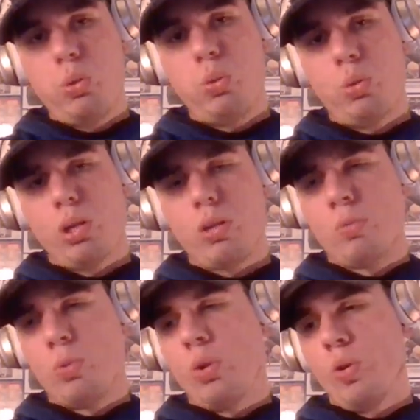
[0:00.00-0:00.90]
What other
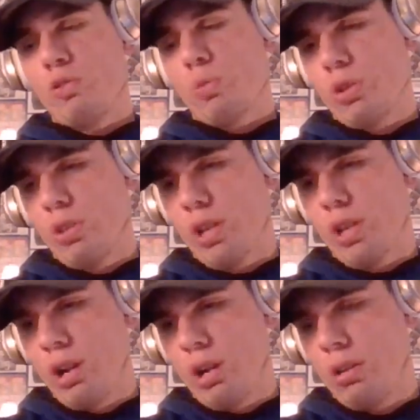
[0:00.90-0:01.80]
moves were
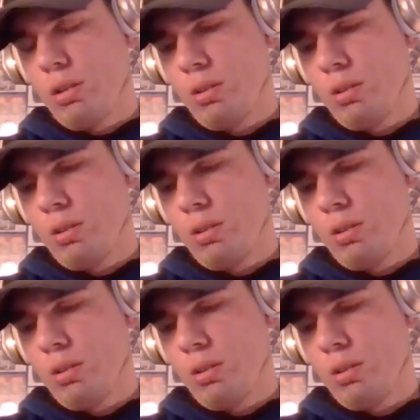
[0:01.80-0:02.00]
there?